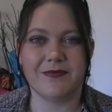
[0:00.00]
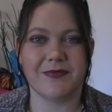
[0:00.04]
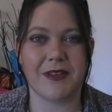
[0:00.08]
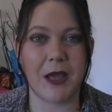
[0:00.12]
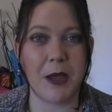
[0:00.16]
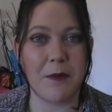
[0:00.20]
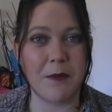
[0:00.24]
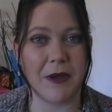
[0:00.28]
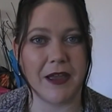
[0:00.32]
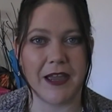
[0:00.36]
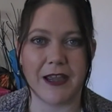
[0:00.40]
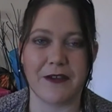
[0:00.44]

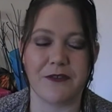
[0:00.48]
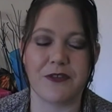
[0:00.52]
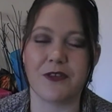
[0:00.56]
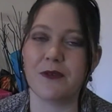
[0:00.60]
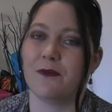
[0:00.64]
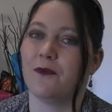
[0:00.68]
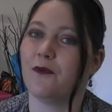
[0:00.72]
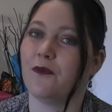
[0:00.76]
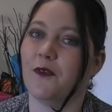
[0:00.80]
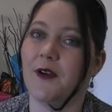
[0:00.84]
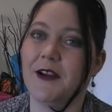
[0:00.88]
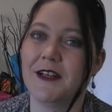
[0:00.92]
I may have some
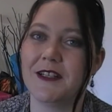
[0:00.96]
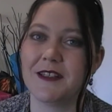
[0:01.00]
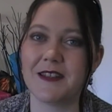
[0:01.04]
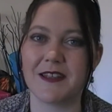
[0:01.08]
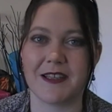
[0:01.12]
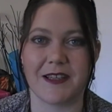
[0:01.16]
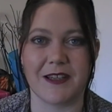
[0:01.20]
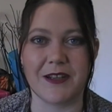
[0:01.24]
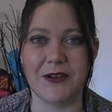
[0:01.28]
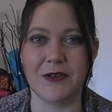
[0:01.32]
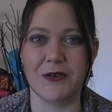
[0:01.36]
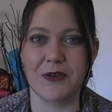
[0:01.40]
friends
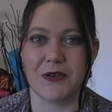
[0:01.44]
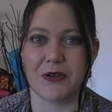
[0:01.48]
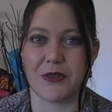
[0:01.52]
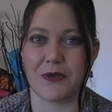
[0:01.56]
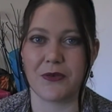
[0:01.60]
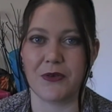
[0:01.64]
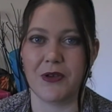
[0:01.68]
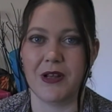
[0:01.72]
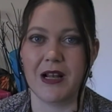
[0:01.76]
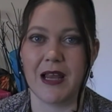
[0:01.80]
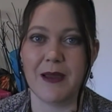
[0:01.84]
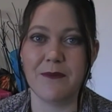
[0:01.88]
that can order
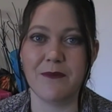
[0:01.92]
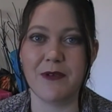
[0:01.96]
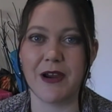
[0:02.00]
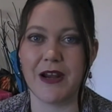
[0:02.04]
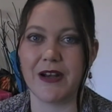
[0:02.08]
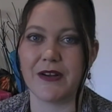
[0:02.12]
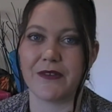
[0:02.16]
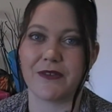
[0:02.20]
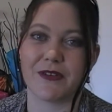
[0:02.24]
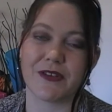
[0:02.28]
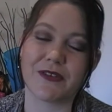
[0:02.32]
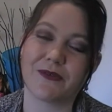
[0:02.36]
through
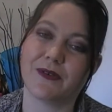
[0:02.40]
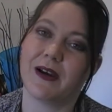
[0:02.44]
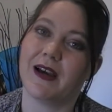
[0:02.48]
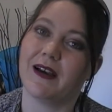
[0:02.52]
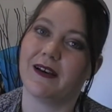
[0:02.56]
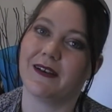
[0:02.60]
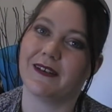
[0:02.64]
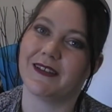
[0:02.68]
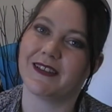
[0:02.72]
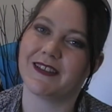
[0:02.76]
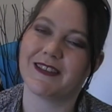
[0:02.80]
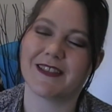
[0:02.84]
Glamraider as
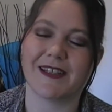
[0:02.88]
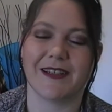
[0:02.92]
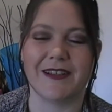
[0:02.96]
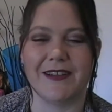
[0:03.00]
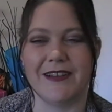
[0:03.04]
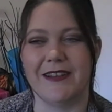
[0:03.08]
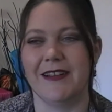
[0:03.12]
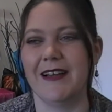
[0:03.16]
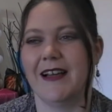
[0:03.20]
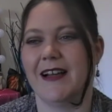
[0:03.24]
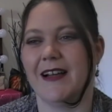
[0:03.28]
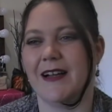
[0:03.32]
well. So
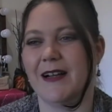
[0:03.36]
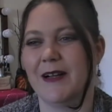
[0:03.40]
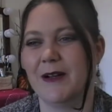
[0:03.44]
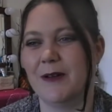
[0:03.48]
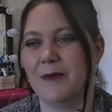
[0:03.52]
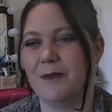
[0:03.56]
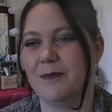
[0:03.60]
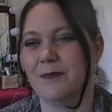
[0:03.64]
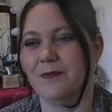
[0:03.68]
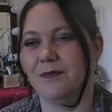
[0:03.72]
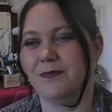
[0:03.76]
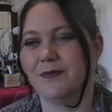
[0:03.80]

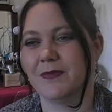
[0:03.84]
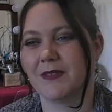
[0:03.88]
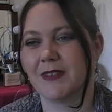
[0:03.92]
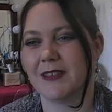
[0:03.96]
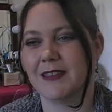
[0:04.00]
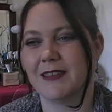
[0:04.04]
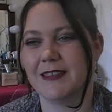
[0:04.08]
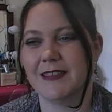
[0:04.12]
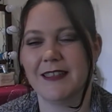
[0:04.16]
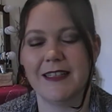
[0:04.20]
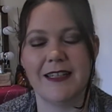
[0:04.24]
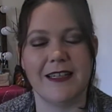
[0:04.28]

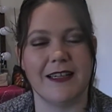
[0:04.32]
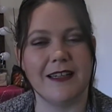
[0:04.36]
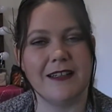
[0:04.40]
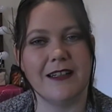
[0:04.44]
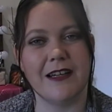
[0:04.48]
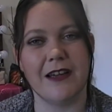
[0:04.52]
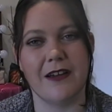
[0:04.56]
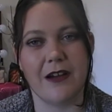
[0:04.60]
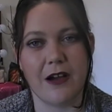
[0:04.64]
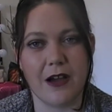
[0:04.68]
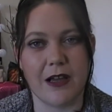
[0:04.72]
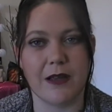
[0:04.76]
yeah,
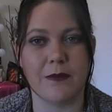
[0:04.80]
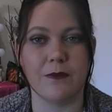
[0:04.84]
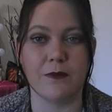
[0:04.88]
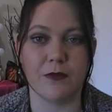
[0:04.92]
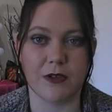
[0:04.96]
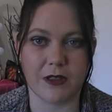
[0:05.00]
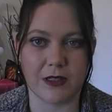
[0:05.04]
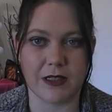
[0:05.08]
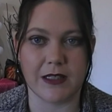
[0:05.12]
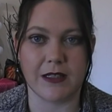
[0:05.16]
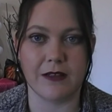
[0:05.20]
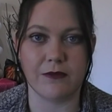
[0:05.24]
no, I'm
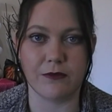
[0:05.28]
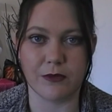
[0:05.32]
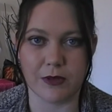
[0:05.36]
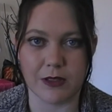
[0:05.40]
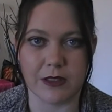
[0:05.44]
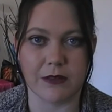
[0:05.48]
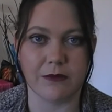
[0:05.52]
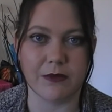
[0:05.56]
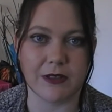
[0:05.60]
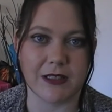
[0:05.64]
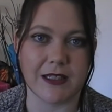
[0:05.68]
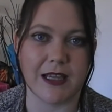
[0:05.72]
really,
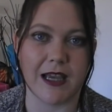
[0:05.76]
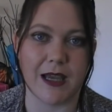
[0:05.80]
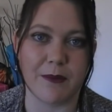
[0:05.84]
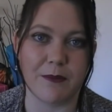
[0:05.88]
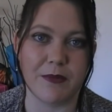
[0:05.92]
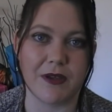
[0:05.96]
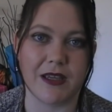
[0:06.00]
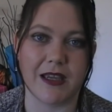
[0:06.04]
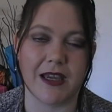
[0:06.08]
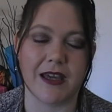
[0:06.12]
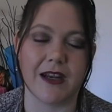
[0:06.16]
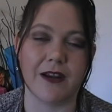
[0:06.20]
really, really
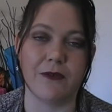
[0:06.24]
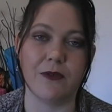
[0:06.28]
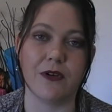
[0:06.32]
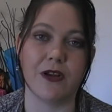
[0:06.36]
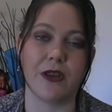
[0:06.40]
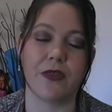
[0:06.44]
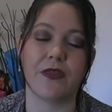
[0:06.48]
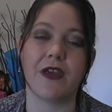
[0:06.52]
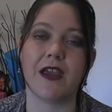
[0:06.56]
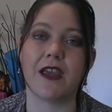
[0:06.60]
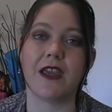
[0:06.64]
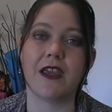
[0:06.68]
happy, and I want to
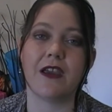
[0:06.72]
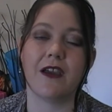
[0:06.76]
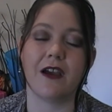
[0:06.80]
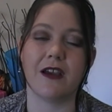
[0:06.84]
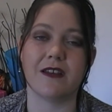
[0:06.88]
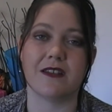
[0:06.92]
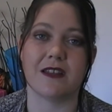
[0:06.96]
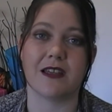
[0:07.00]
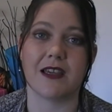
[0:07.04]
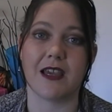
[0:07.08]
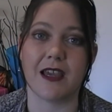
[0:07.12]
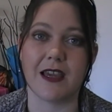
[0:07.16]
thank you
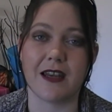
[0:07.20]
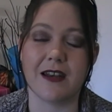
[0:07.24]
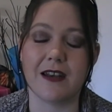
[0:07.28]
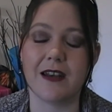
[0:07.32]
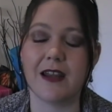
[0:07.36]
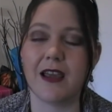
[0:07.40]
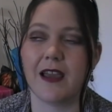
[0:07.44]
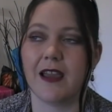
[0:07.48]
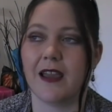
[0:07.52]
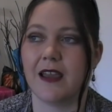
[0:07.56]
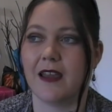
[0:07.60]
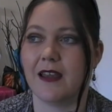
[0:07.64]
guys
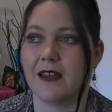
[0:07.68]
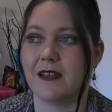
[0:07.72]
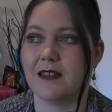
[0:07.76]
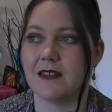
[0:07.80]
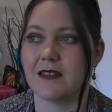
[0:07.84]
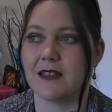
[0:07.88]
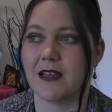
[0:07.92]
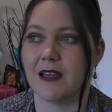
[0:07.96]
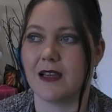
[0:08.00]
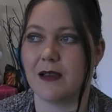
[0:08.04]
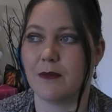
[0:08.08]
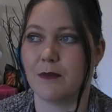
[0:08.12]
again.
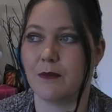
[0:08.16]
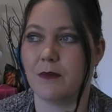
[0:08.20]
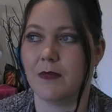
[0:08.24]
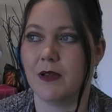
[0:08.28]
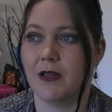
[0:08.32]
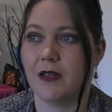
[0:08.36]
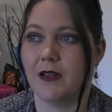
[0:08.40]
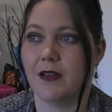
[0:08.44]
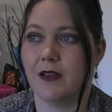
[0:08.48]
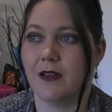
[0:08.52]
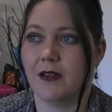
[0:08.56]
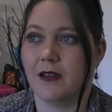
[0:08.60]
And
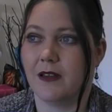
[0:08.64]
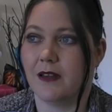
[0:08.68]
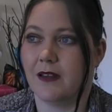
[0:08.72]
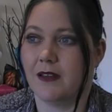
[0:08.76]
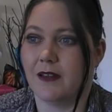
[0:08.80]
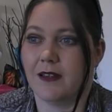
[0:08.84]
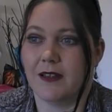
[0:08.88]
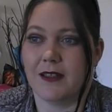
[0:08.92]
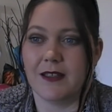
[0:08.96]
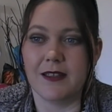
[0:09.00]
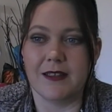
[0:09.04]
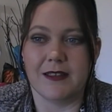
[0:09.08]

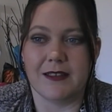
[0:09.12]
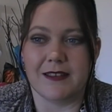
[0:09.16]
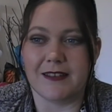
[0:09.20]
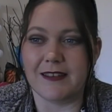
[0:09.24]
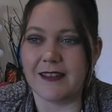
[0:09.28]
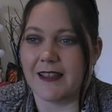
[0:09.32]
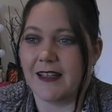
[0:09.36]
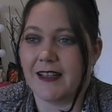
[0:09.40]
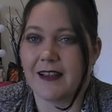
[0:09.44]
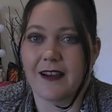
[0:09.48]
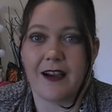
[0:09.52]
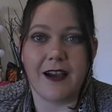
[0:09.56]

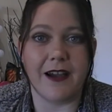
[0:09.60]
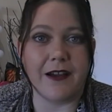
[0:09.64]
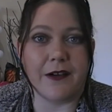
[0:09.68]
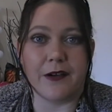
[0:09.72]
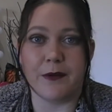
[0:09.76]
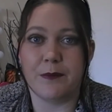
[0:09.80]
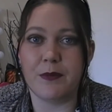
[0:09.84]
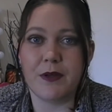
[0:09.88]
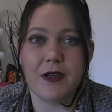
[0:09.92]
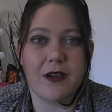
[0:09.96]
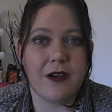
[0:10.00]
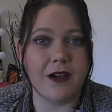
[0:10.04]
yeah, I
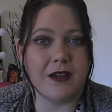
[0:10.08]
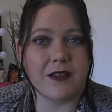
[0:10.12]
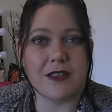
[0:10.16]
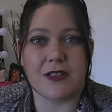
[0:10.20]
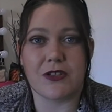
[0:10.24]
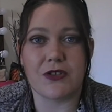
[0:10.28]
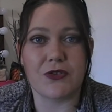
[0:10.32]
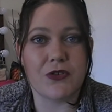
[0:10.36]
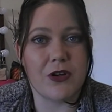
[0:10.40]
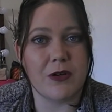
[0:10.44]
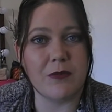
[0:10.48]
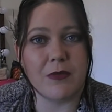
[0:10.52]
hope you guys
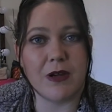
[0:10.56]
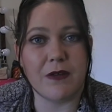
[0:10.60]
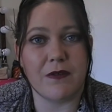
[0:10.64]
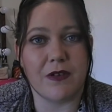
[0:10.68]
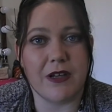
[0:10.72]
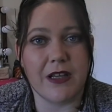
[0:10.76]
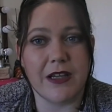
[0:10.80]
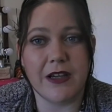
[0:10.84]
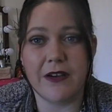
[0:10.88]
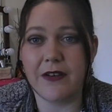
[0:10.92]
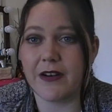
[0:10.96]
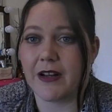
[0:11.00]
enjoyed my
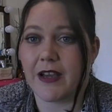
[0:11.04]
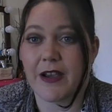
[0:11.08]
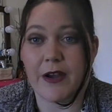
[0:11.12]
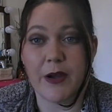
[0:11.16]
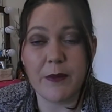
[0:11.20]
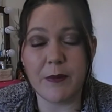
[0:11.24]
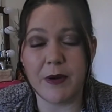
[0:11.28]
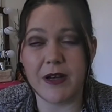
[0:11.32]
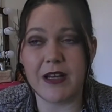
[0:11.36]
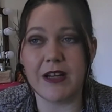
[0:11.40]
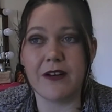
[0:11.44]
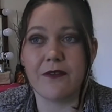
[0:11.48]
video, and I
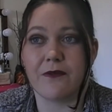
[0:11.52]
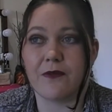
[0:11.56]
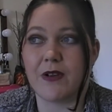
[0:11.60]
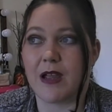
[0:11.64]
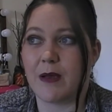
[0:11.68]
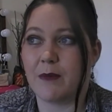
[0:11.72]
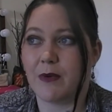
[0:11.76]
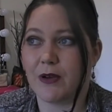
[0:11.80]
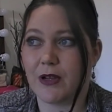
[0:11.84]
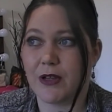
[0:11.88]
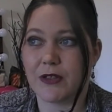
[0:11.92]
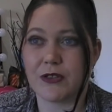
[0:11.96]
hope I didn't
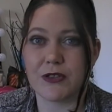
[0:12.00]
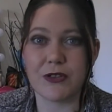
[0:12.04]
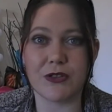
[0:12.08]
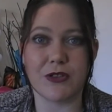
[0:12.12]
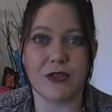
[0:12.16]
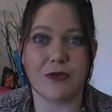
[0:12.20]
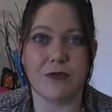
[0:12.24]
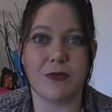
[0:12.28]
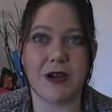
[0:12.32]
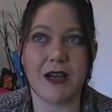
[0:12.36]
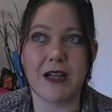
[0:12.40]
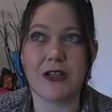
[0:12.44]
ramble on
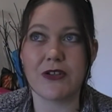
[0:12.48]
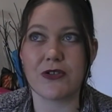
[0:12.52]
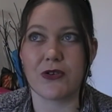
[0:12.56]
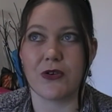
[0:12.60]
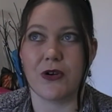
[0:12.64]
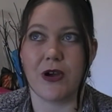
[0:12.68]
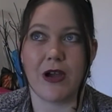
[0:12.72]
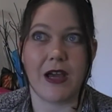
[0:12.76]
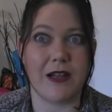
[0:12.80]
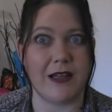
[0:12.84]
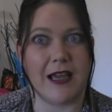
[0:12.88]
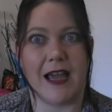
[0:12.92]
too much
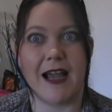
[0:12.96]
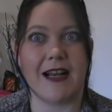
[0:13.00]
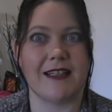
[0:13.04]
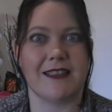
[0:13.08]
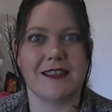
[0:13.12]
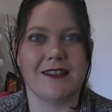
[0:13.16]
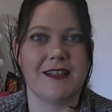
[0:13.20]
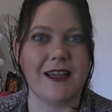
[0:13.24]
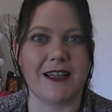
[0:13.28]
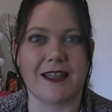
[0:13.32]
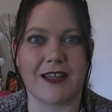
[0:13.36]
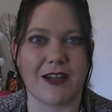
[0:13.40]
or
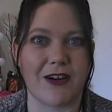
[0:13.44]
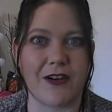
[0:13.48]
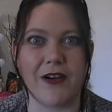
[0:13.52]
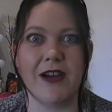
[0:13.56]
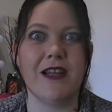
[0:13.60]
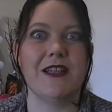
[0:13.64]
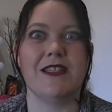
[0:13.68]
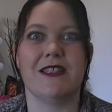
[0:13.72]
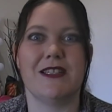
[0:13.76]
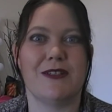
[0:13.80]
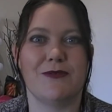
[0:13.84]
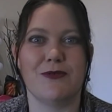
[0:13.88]
acted like a
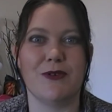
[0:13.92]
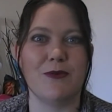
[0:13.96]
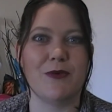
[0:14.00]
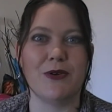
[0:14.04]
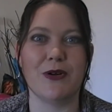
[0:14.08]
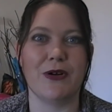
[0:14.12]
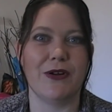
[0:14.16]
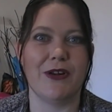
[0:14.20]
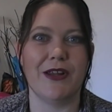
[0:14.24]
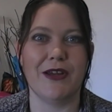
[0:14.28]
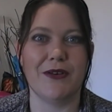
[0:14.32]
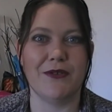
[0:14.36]
crazy woman
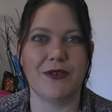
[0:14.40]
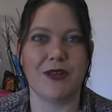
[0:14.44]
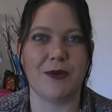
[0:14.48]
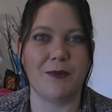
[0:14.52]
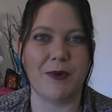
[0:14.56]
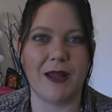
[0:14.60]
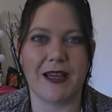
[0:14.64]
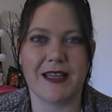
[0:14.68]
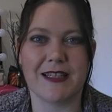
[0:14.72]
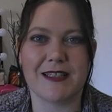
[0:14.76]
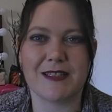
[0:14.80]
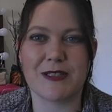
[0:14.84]
all over the
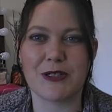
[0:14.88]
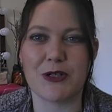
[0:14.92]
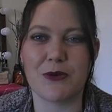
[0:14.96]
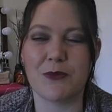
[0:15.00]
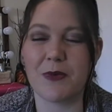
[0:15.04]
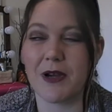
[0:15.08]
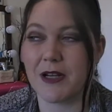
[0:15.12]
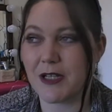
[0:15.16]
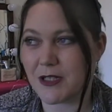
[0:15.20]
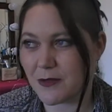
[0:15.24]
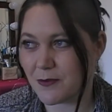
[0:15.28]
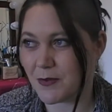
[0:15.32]
place too
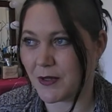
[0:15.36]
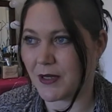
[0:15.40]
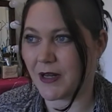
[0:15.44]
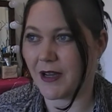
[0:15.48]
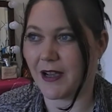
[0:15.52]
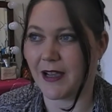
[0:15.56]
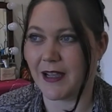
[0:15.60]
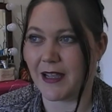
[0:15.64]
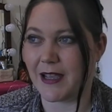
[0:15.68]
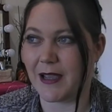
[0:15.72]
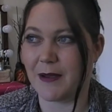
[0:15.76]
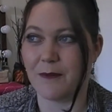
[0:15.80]
much, but
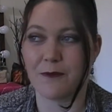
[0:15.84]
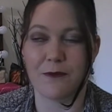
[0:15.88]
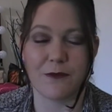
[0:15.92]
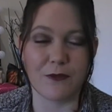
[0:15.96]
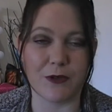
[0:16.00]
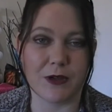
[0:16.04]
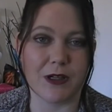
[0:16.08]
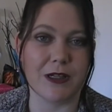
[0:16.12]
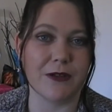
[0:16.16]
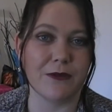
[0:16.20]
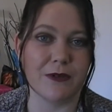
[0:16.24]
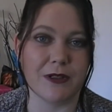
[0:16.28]
I am
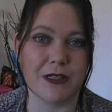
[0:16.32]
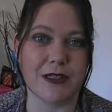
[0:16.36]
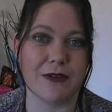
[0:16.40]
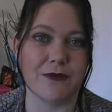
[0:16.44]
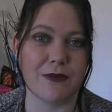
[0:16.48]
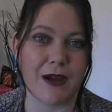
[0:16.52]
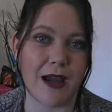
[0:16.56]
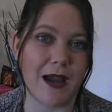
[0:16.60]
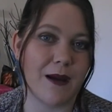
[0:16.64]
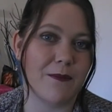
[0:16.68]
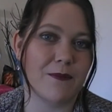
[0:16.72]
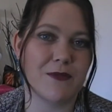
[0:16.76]
really, really
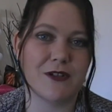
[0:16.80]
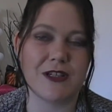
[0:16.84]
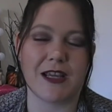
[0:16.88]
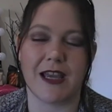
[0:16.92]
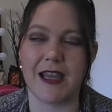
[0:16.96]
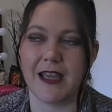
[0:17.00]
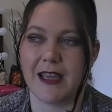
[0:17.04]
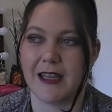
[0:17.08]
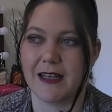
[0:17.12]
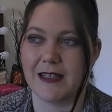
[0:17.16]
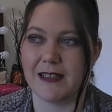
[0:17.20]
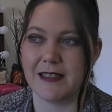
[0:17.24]
wrapped,
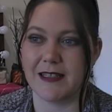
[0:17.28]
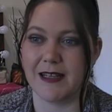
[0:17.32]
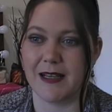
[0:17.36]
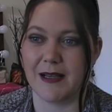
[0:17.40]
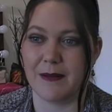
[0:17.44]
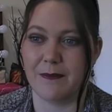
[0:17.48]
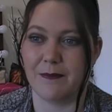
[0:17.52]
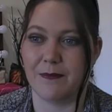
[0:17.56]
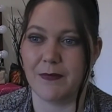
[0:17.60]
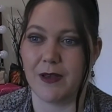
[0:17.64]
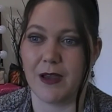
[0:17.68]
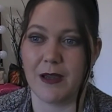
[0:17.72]
and
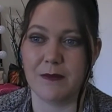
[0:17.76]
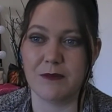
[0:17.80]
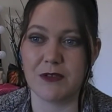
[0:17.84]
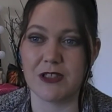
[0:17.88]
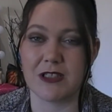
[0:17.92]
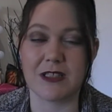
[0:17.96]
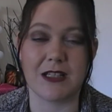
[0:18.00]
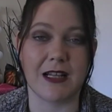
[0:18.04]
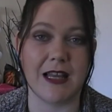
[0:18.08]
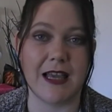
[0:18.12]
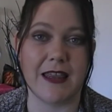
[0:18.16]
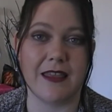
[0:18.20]
I'm
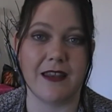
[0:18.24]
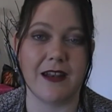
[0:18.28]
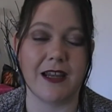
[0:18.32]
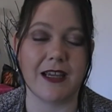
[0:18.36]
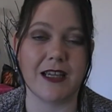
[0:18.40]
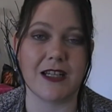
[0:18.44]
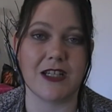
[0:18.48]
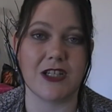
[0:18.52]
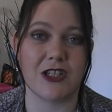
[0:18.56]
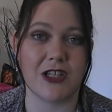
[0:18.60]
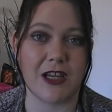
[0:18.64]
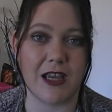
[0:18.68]
just glad that I
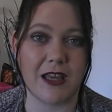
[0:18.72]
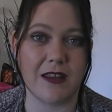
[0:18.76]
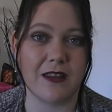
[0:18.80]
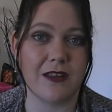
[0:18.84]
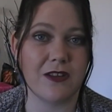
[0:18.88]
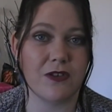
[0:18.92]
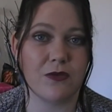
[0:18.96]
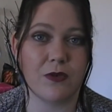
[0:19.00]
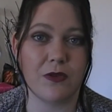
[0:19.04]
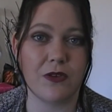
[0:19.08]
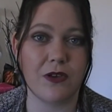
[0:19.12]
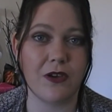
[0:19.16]
could share
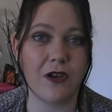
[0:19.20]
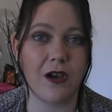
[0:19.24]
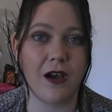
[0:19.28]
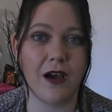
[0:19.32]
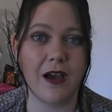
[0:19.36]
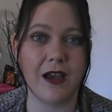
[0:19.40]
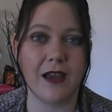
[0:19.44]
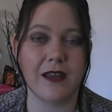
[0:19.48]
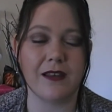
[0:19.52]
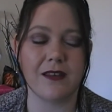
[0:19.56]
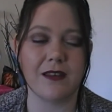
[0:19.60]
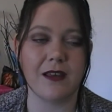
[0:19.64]
this with you
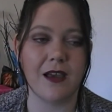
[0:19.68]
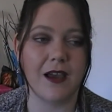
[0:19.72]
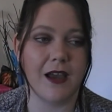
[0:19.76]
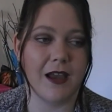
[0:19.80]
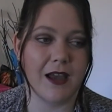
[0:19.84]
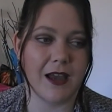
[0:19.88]
guys.